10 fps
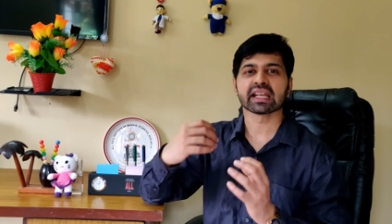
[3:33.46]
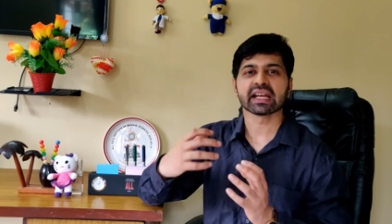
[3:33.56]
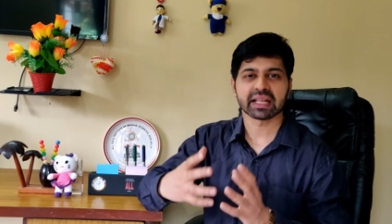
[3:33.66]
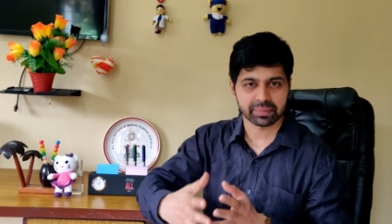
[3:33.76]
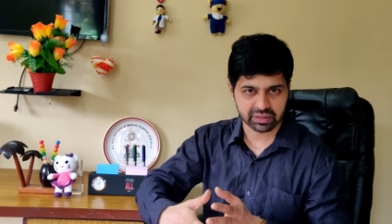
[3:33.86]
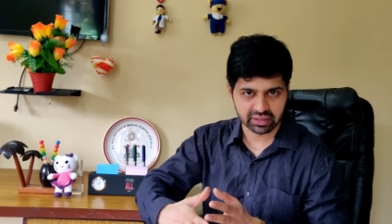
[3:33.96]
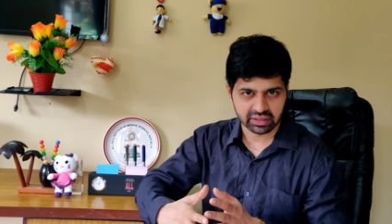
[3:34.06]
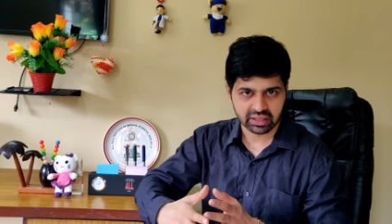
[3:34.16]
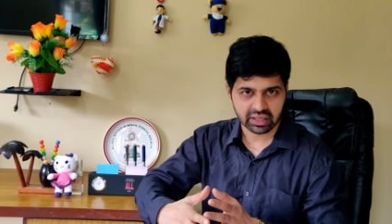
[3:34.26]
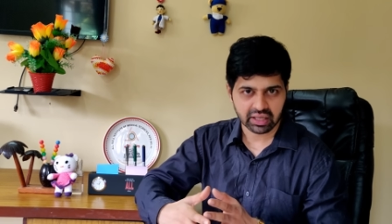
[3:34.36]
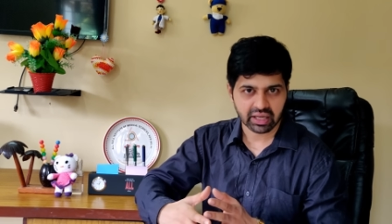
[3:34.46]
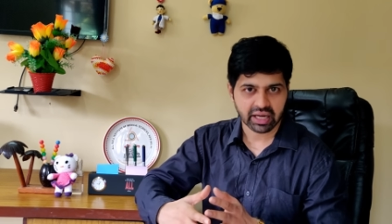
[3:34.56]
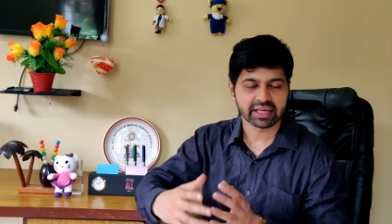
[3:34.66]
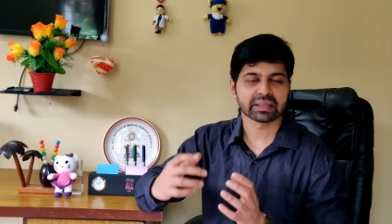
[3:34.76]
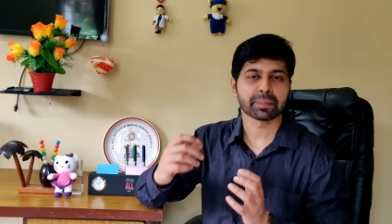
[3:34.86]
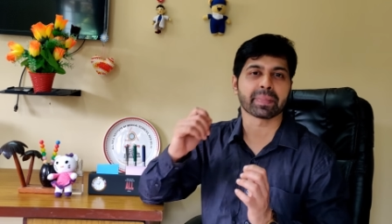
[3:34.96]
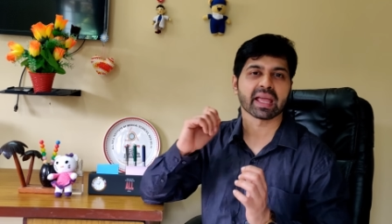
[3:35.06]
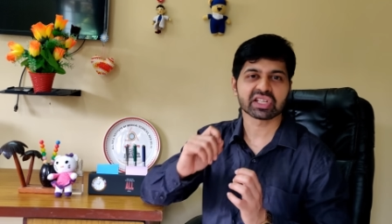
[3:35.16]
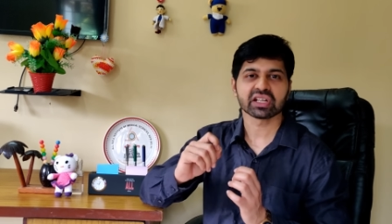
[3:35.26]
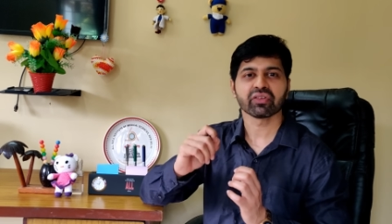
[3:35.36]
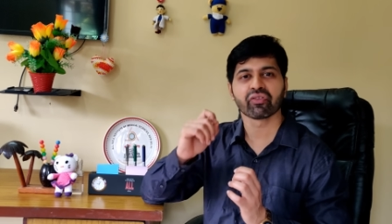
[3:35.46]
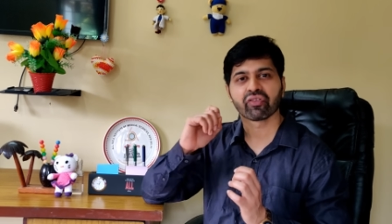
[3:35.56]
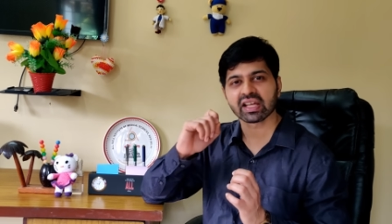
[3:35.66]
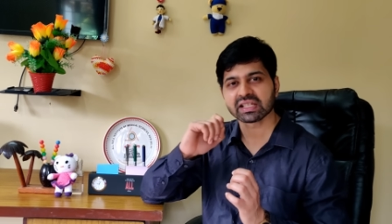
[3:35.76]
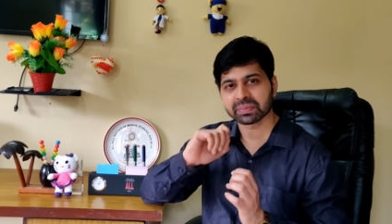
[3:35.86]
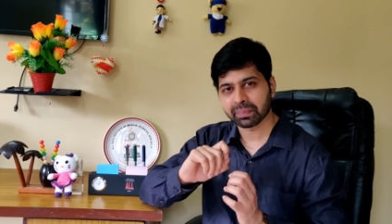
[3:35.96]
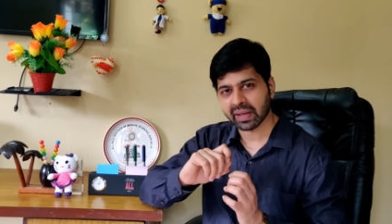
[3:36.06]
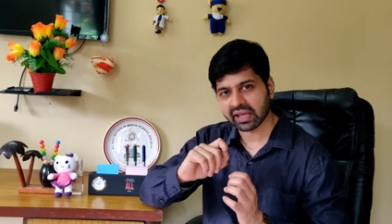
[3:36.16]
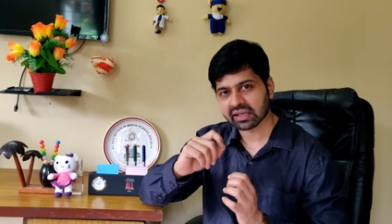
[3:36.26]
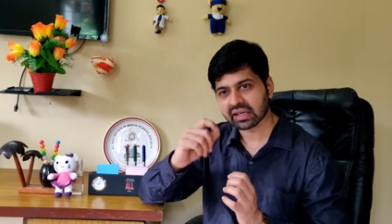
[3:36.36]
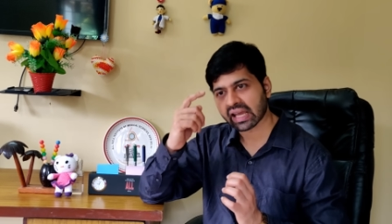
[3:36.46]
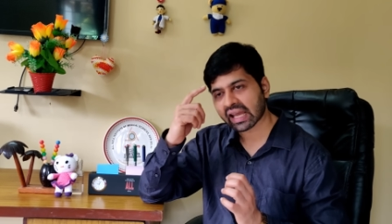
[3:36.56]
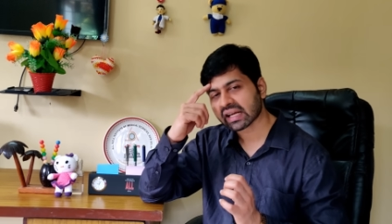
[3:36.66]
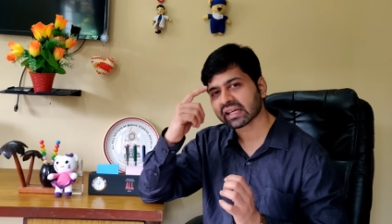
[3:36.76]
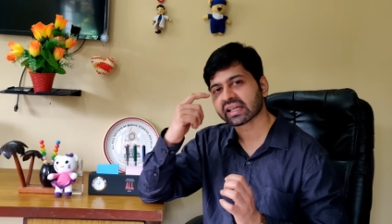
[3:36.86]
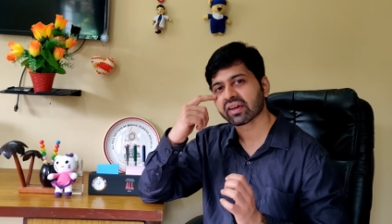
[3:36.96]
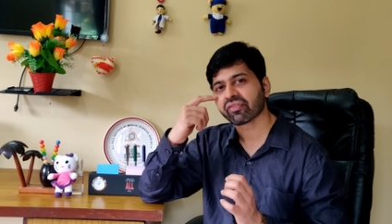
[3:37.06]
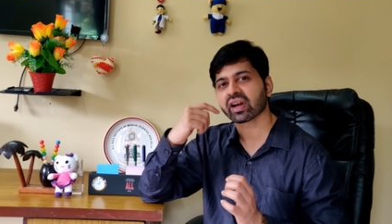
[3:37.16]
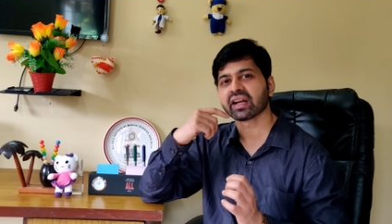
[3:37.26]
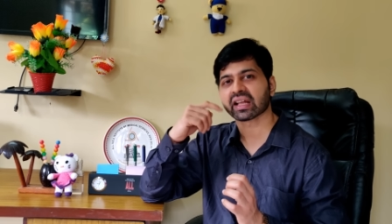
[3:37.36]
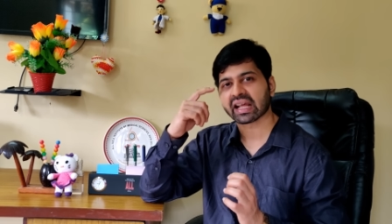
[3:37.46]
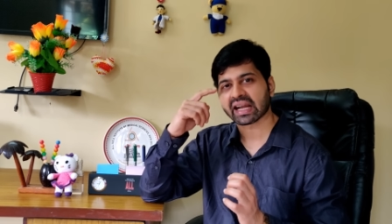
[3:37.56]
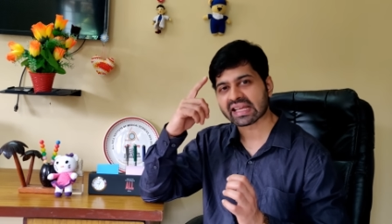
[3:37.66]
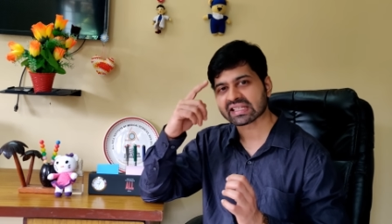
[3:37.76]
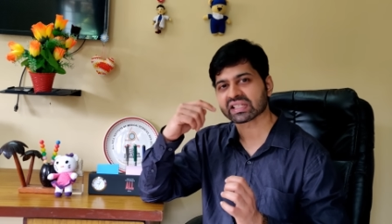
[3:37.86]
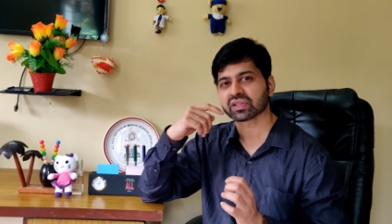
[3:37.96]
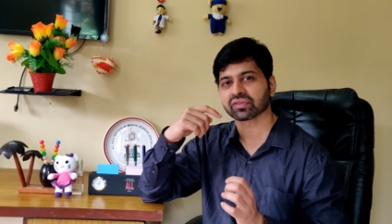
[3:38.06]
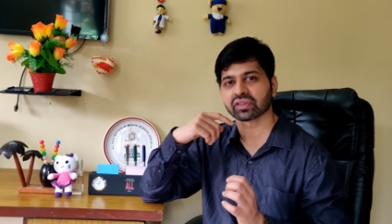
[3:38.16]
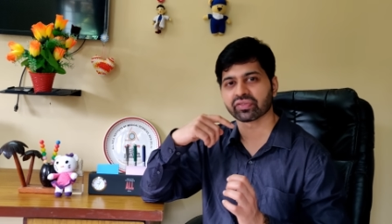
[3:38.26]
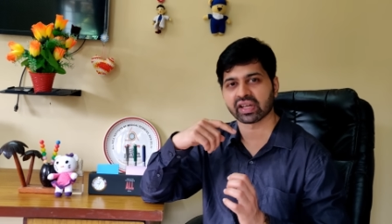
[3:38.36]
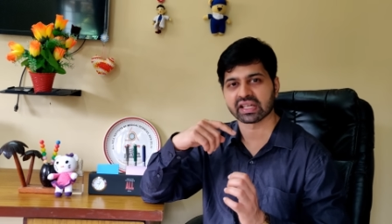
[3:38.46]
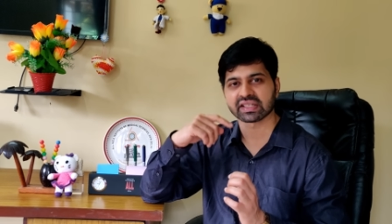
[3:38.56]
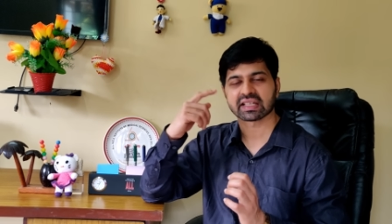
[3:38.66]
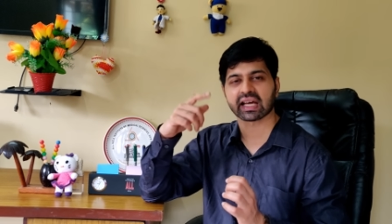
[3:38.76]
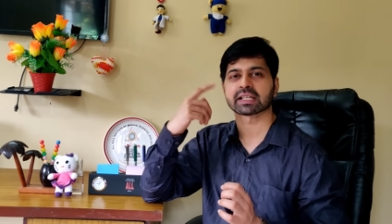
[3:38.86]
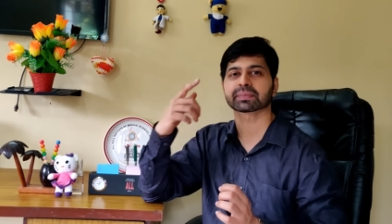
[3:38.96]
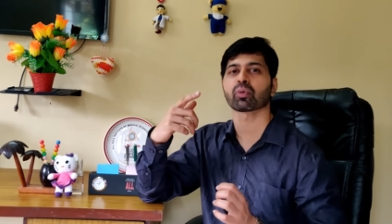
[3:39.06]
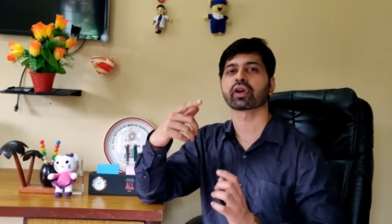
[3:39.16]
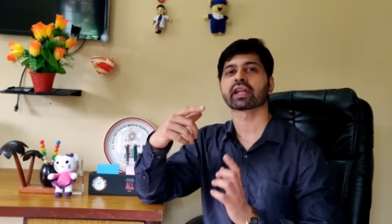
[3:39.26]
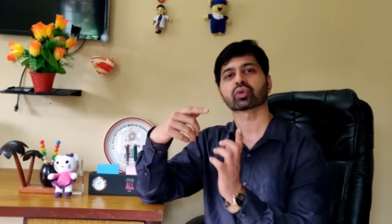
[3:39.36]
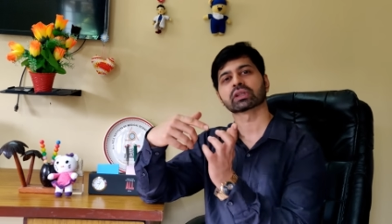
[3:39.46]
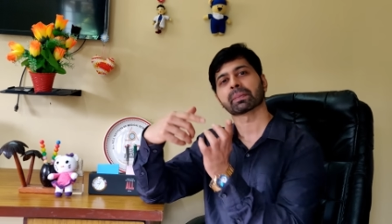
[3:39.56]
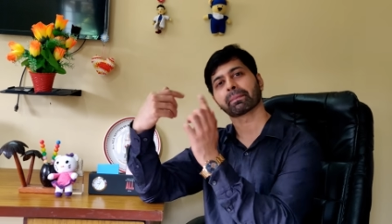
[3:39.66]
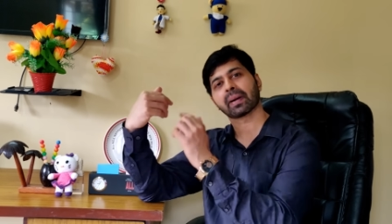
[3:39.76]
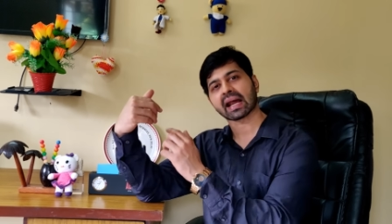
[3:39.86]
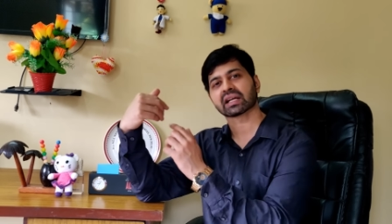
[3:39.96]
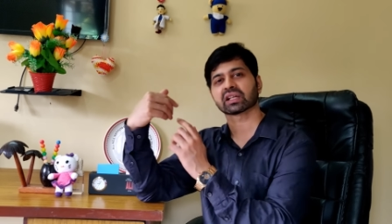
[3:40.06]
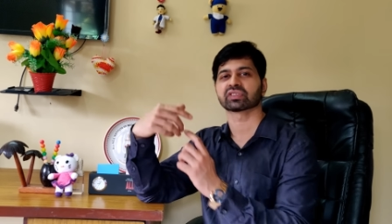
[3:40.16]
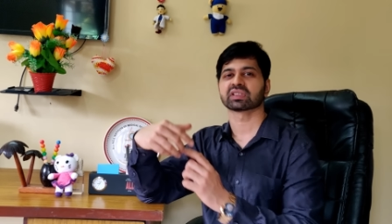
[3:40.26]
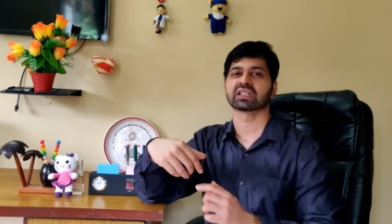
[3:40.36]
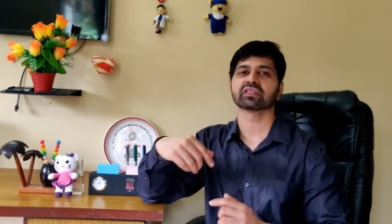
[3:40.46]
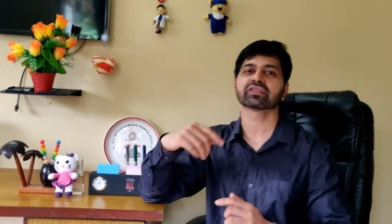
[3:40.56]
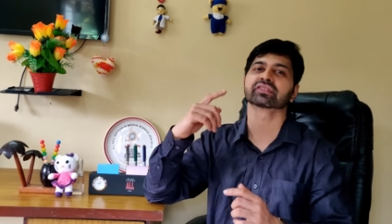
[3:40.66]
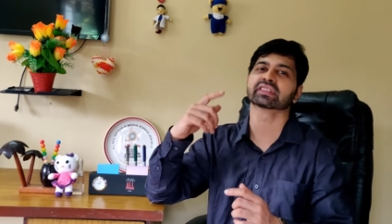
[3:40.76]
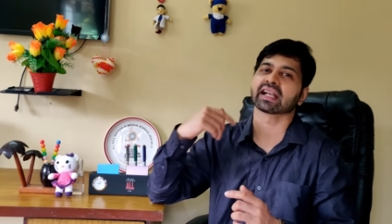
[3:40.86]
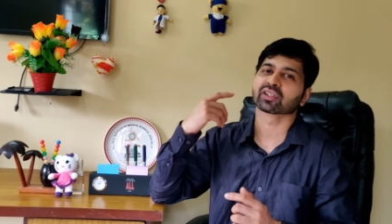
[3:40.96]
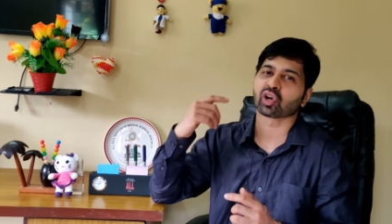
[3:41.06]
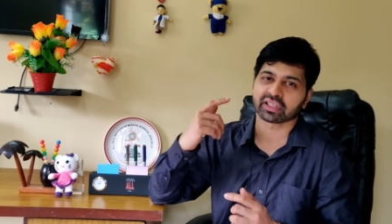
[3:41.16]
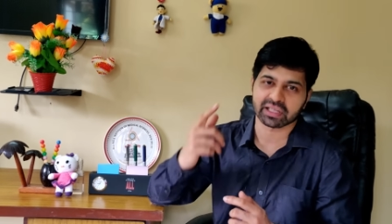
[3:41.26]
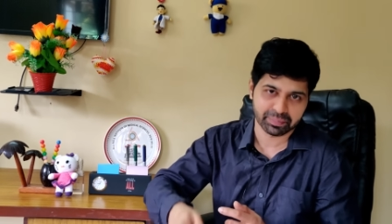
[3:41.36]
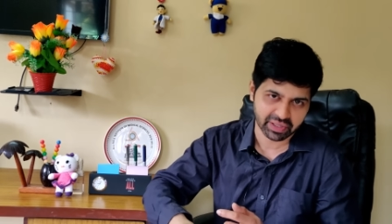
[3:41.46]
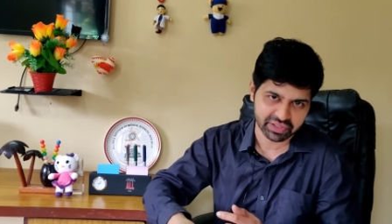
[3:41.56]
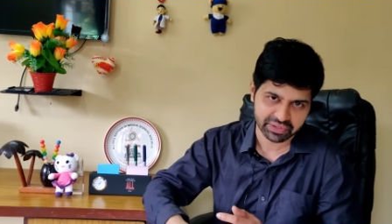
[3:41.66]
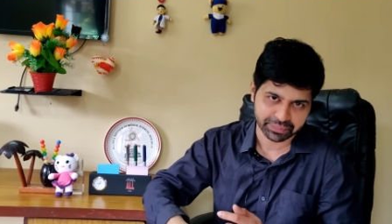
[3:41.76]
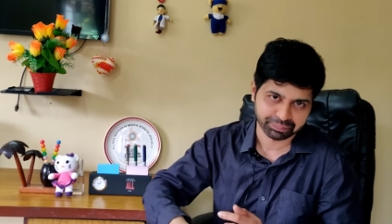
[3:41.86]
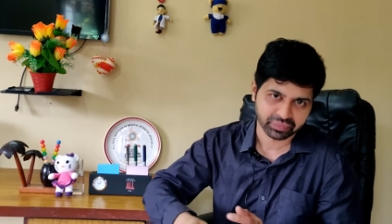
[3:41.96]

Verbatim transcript: irritable and the patient feels pain in different regions of the face corresponding to the part of the nerve that got compressed.